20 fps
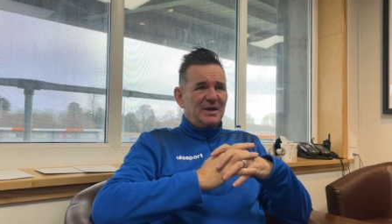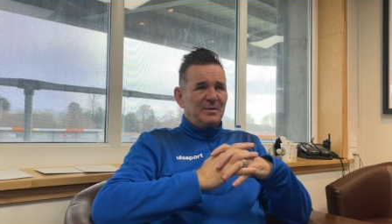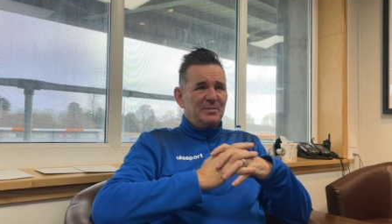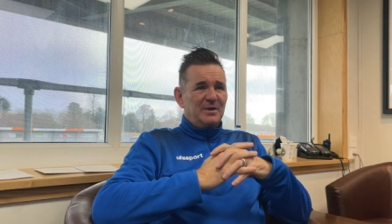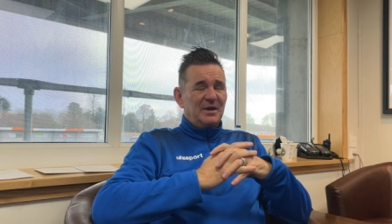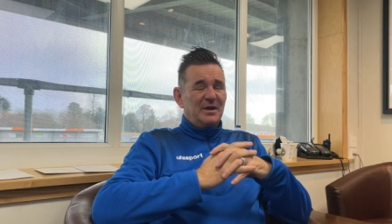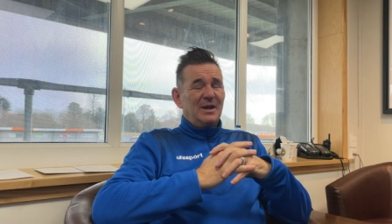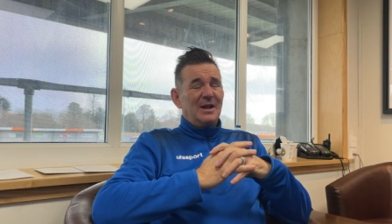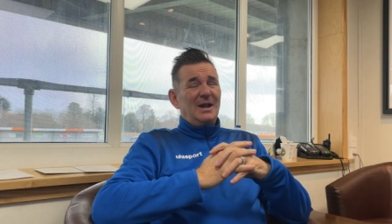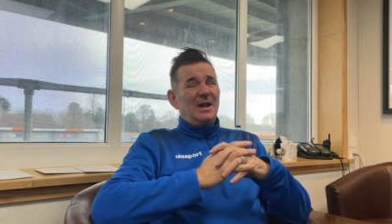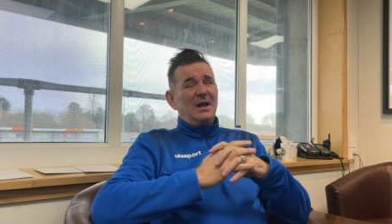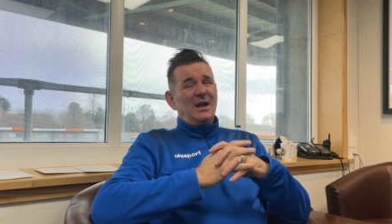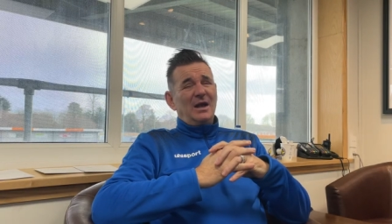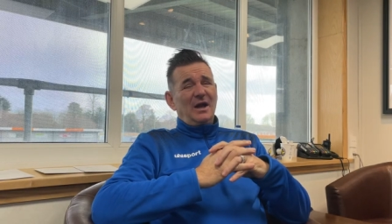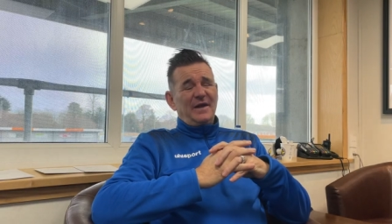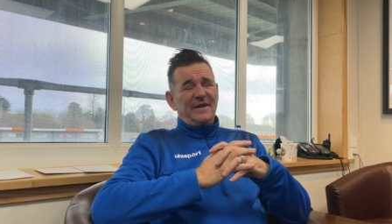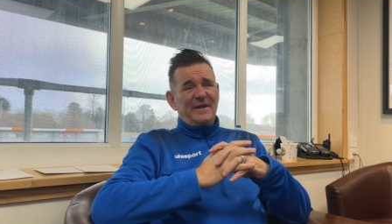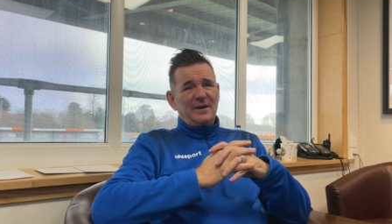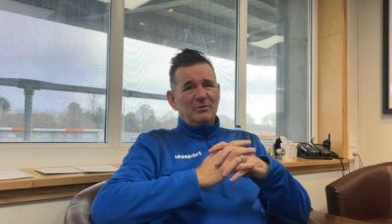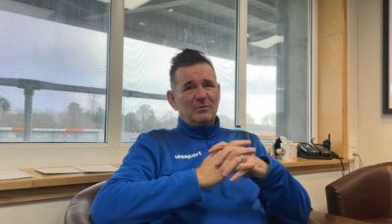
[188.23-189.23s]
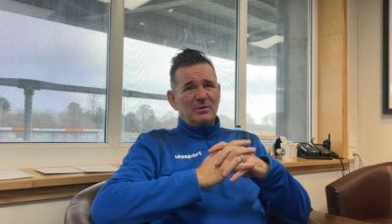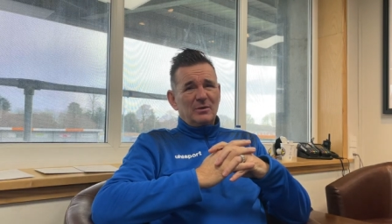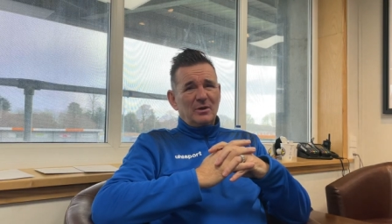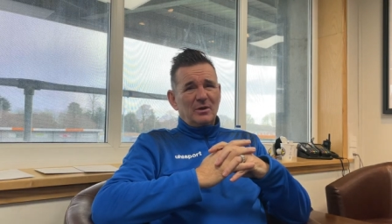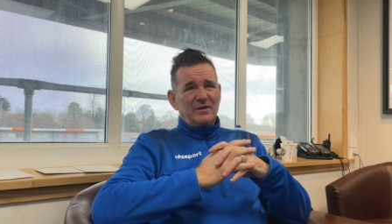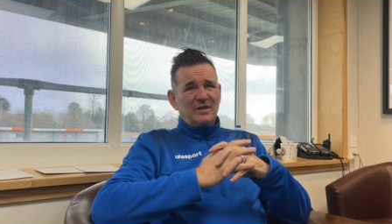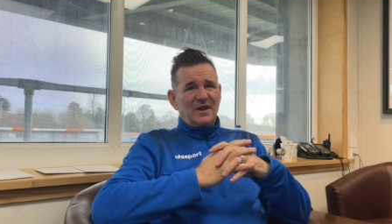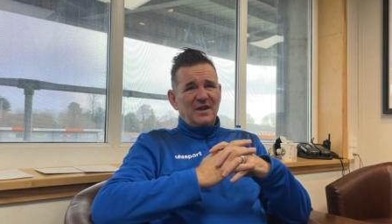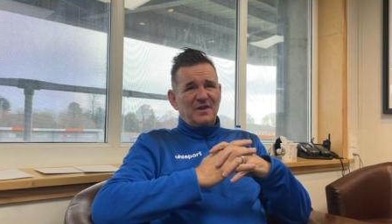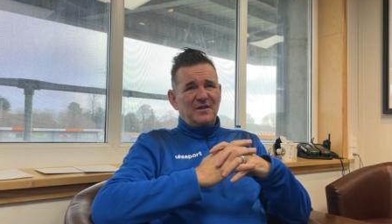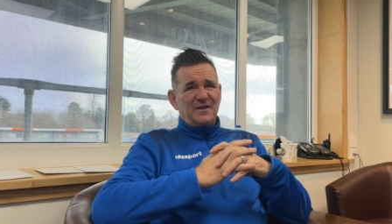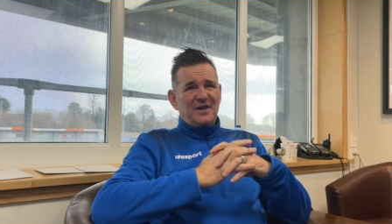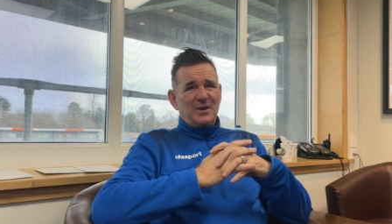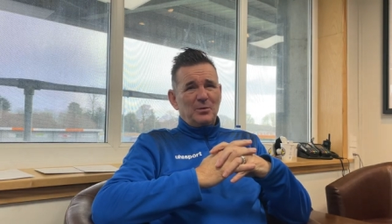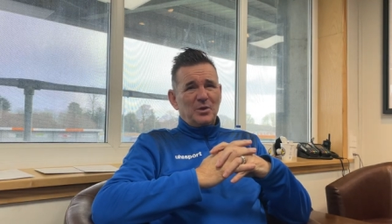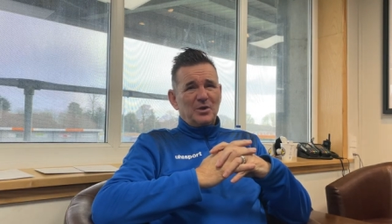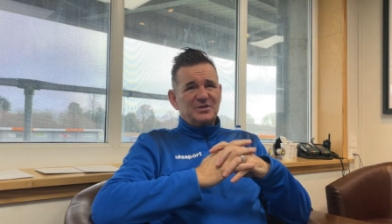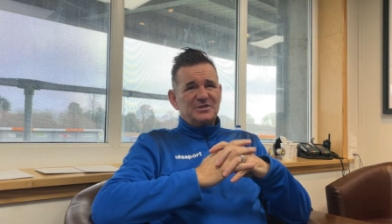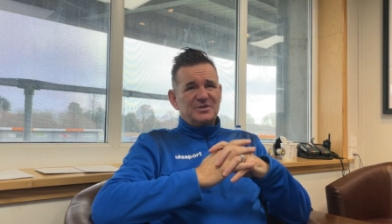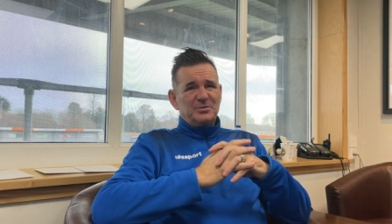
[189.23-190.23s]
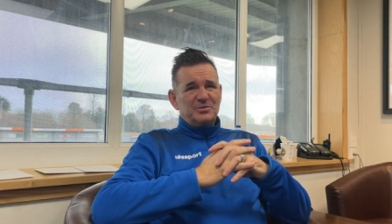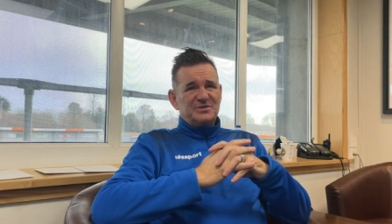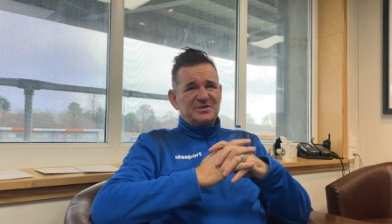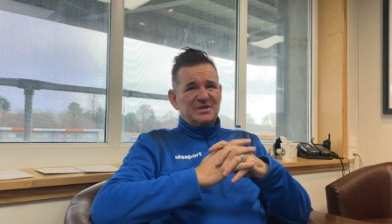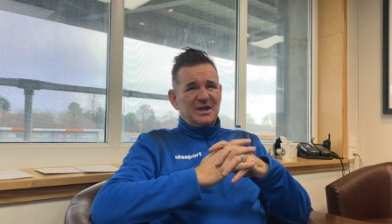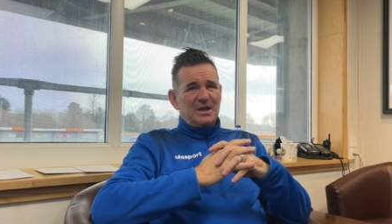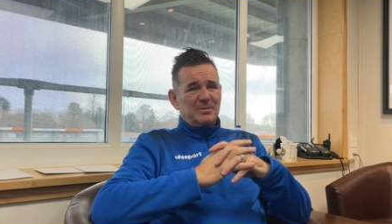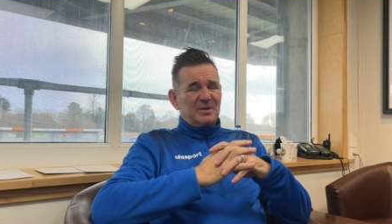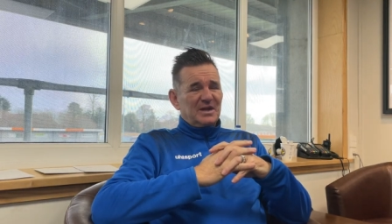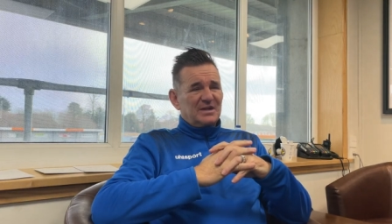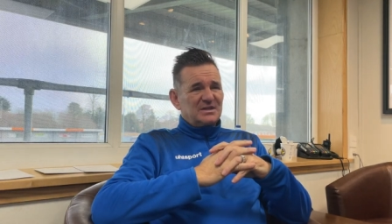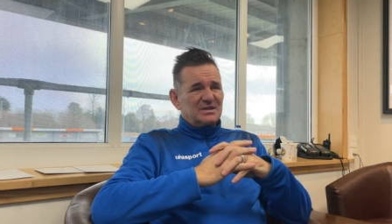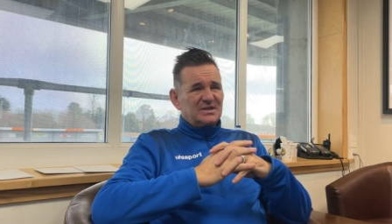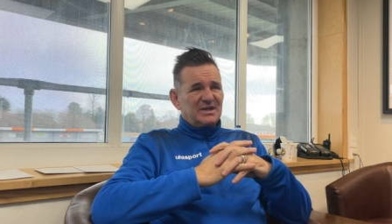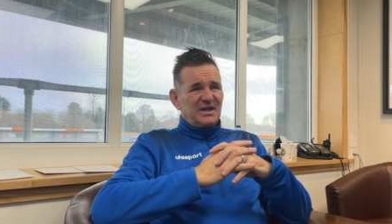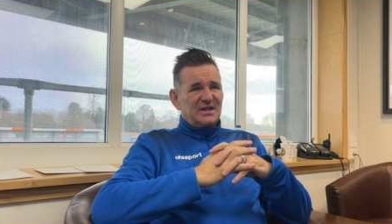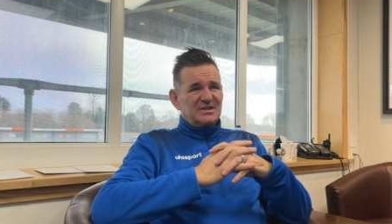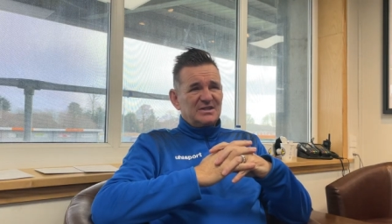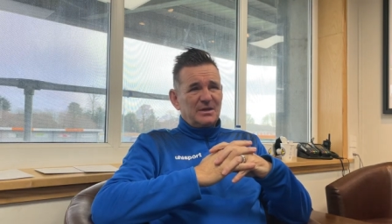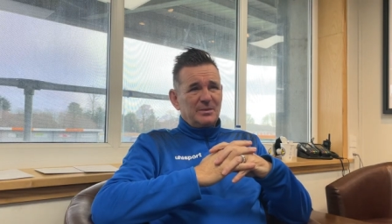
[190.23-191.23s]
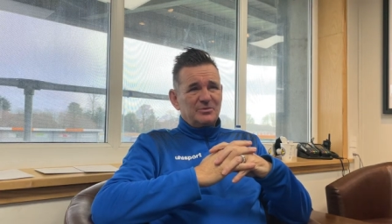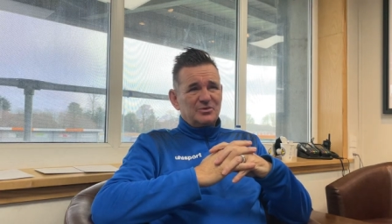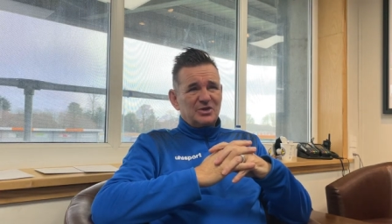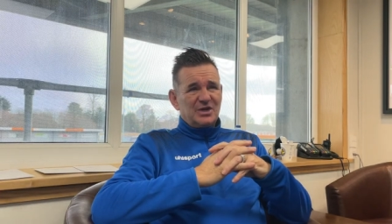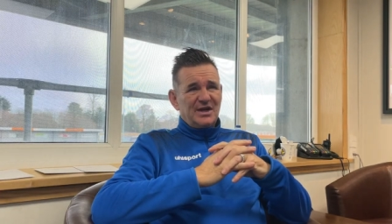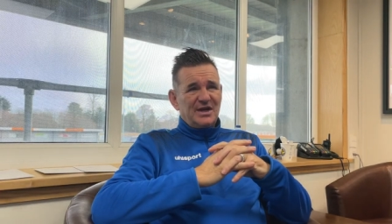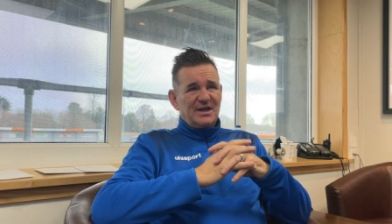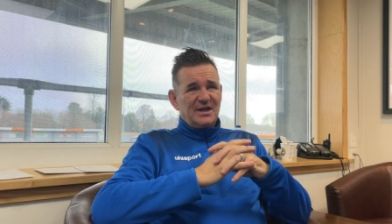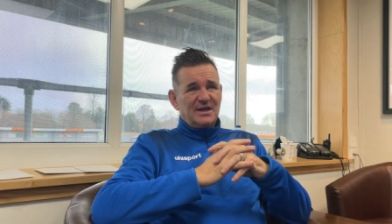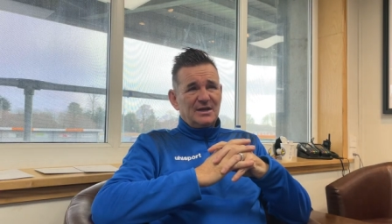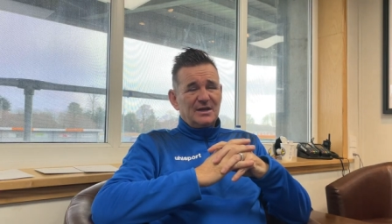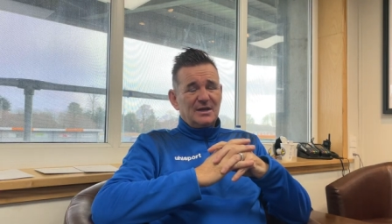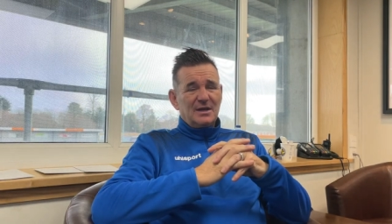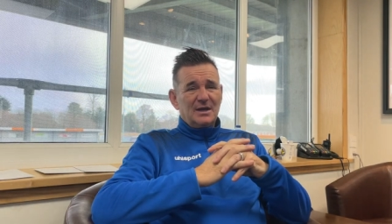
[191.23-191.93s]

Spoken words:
But I think the other thing he wanted was to get back to daytime training,